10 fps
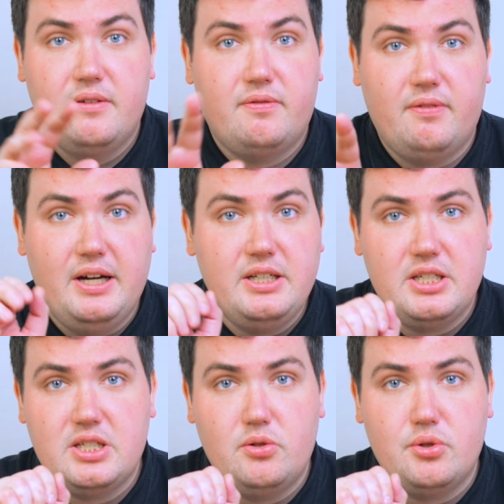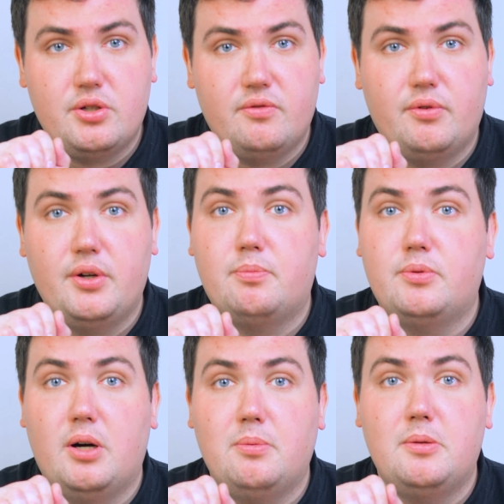find a solution for your
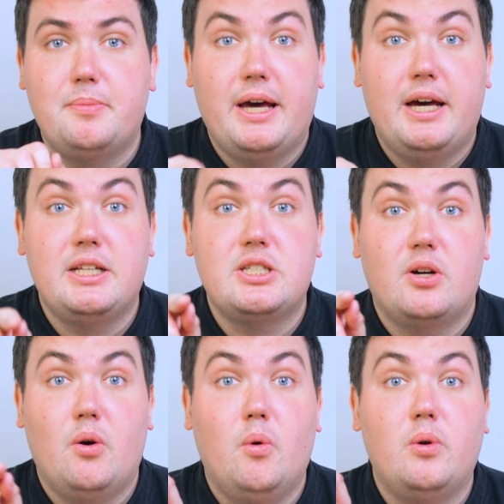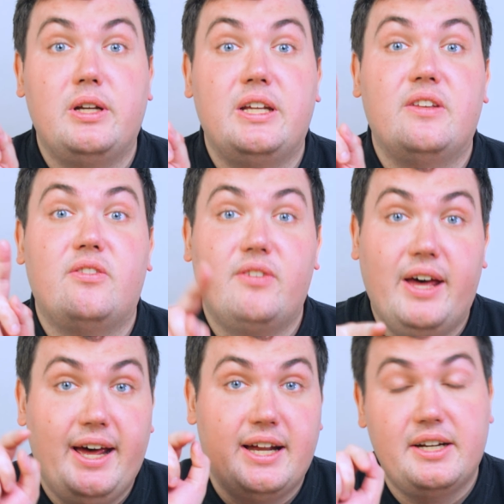problem, and only
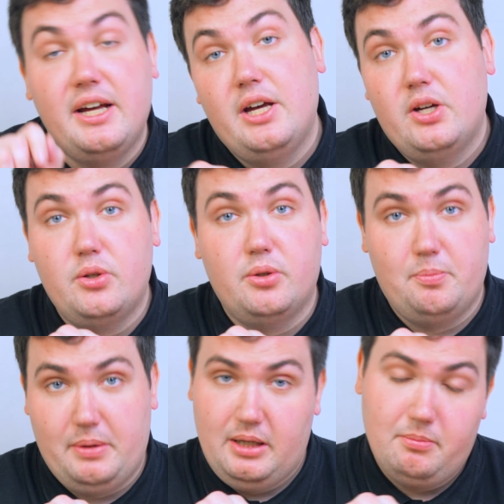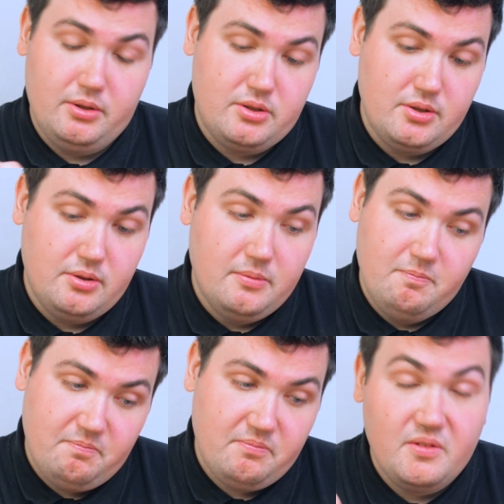then you'll be able to
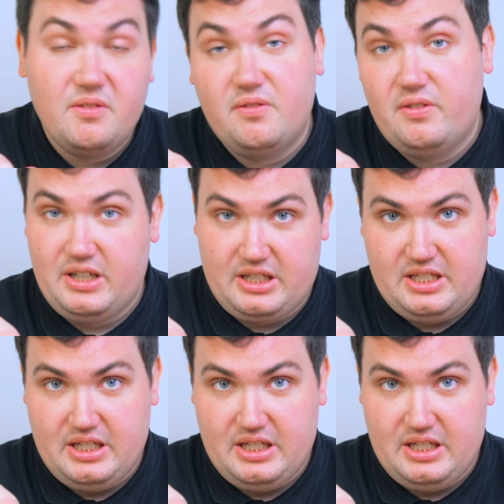fix